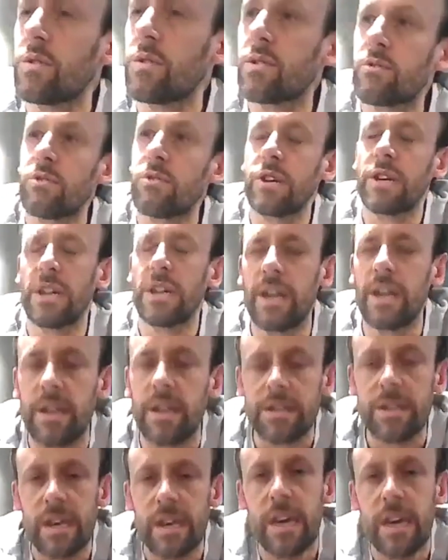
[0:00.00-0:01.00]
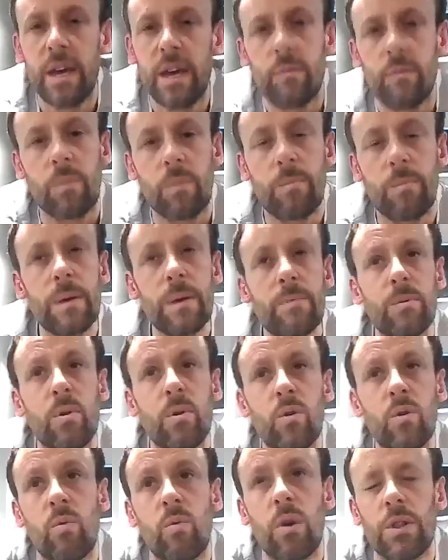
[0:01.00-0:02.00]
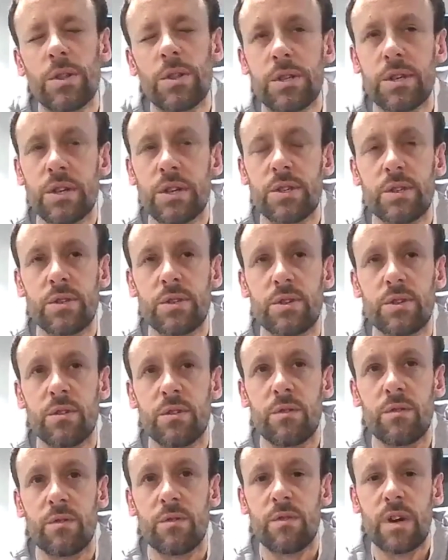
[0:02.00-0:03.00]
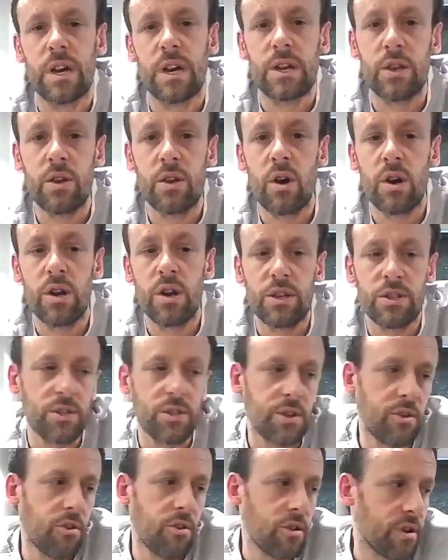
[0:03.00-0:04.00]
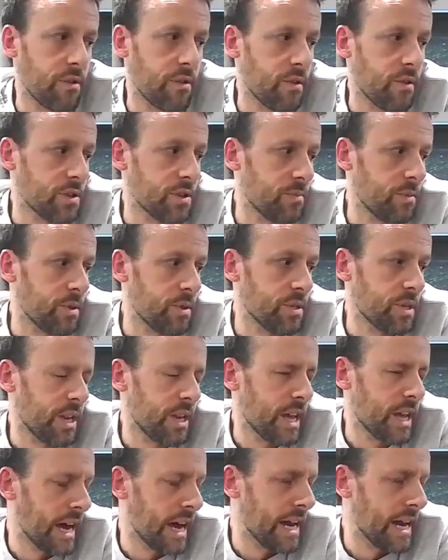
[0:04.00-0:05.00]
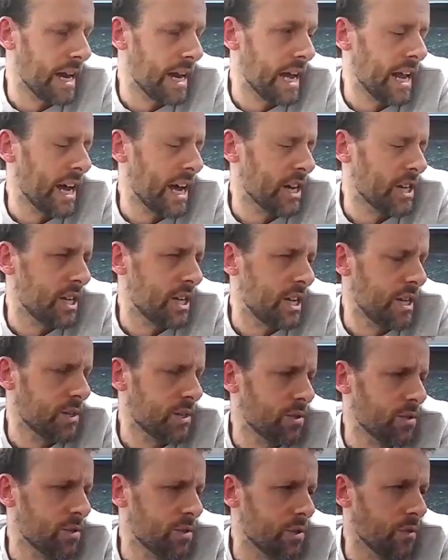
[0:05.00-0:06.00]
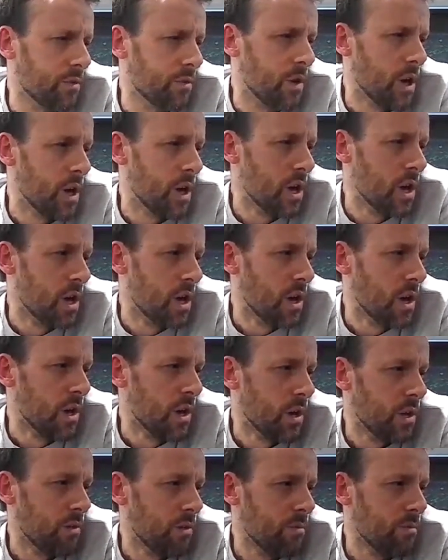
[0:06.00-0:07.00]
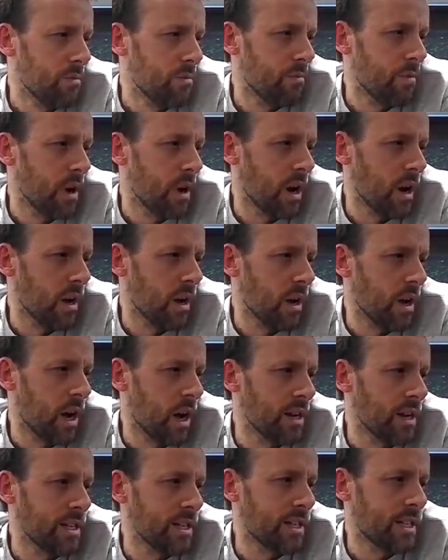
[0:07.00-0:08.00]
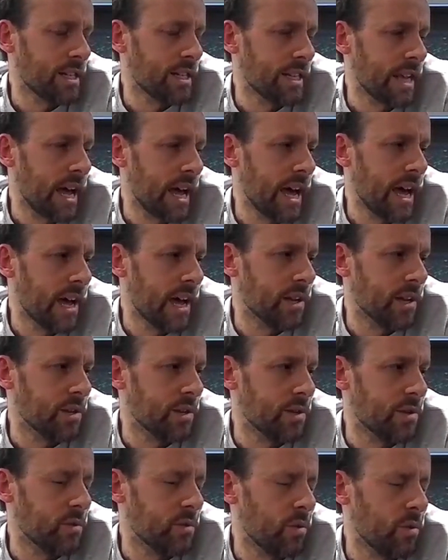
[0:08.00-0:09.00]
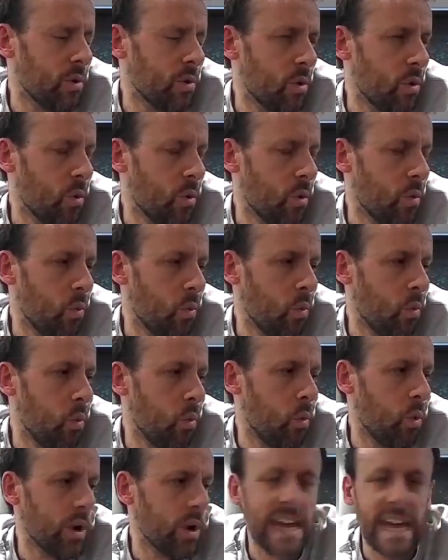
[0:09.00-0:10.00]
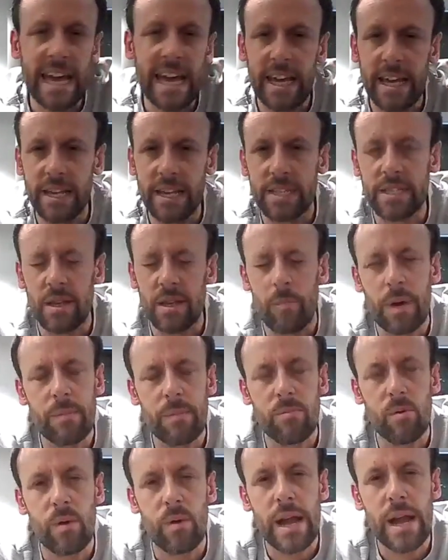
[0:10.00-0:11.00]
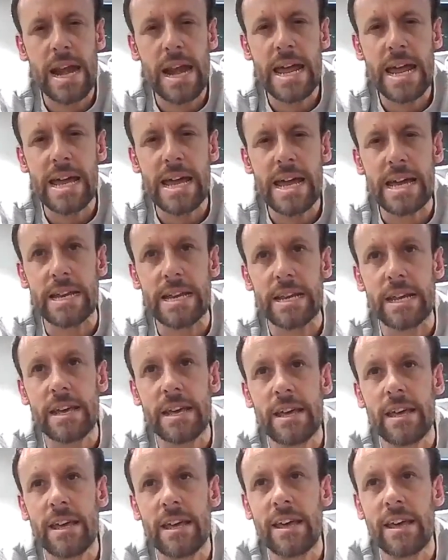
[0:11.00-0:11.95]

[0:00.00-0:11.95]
2 or 3 years, where people want to sort of acknowledge the neurodiverse community and actually sort of understand what it is that people need.